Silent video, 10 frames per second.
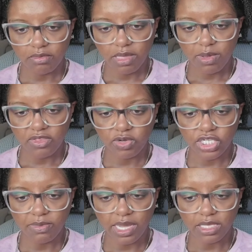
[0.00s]
Maybe it's reach
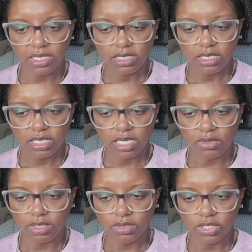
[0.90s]
a balance. I
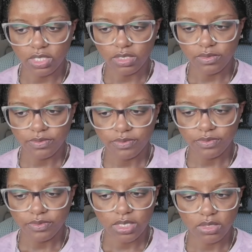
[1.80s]
don't know, child.
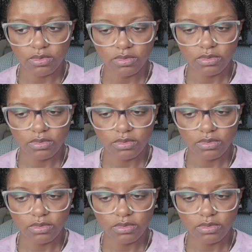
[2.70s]
No.